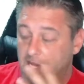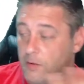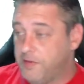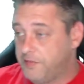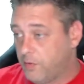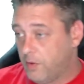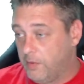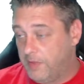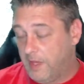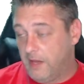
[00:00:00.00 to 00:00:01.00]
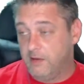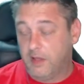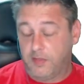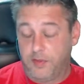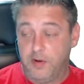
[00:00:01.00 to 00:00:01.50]
I don't disagree with that.
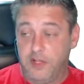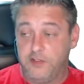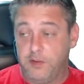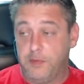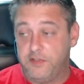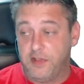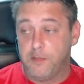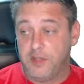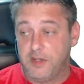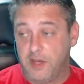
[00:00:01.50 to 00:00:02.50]
Like, there needs to be something done.